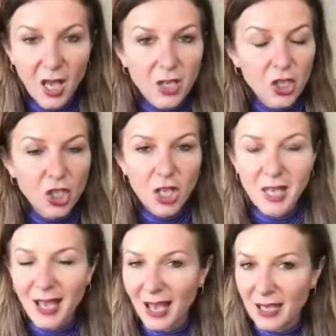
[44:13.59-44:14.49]

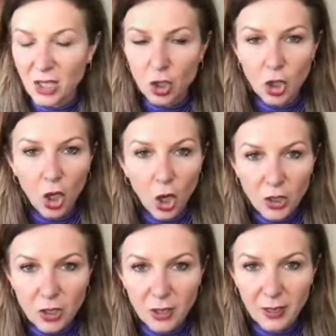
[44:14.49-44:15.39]
She has
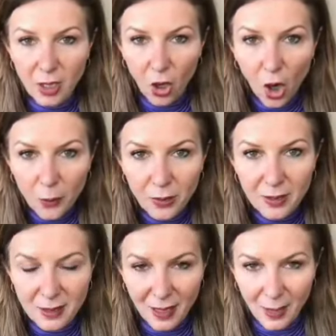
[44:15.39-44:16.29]
totally
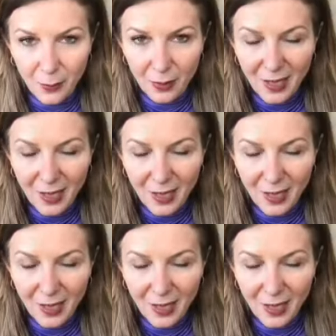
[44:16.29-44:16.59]
opened up